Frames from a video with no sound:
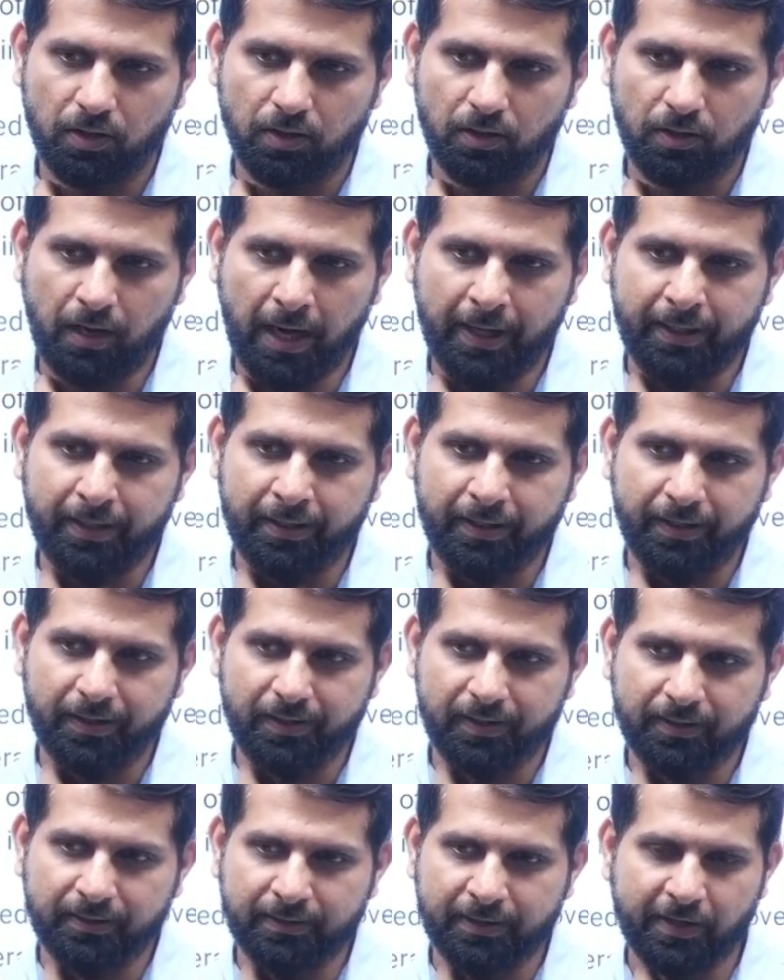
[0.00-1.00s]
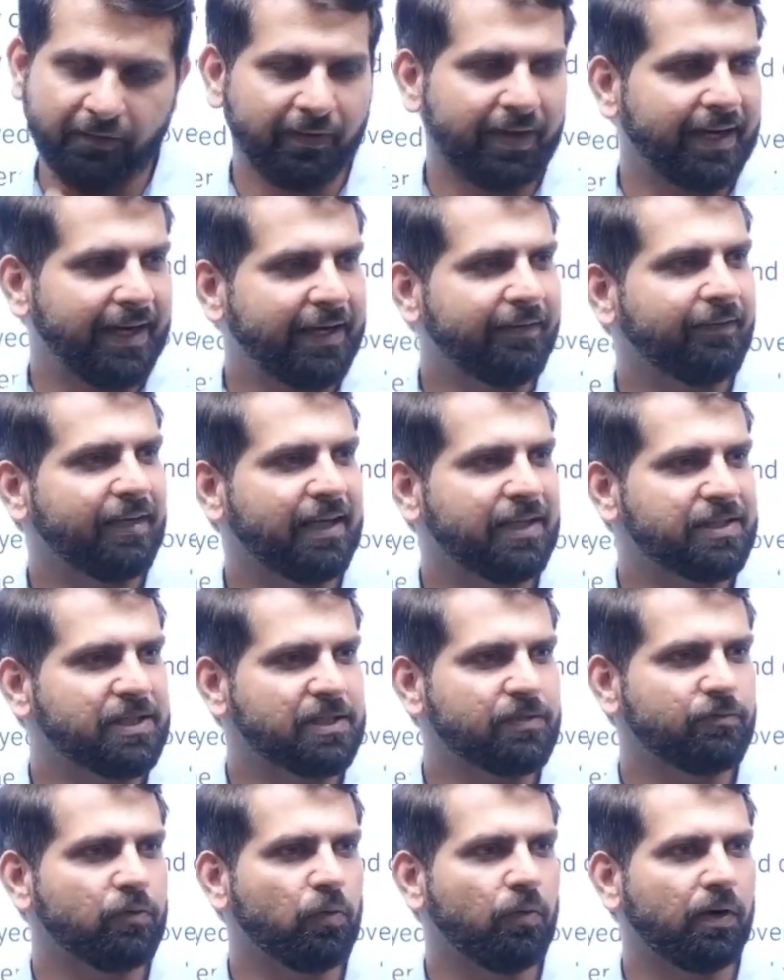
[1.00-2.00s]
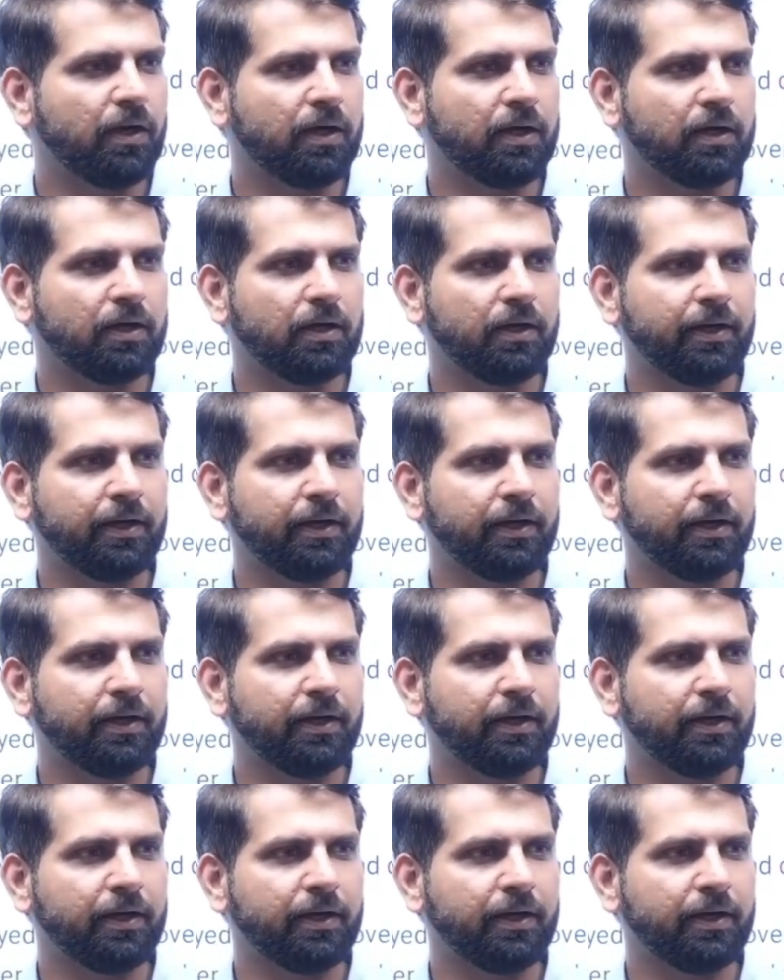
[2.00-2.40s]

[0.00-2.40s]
and there were 8 villages who were,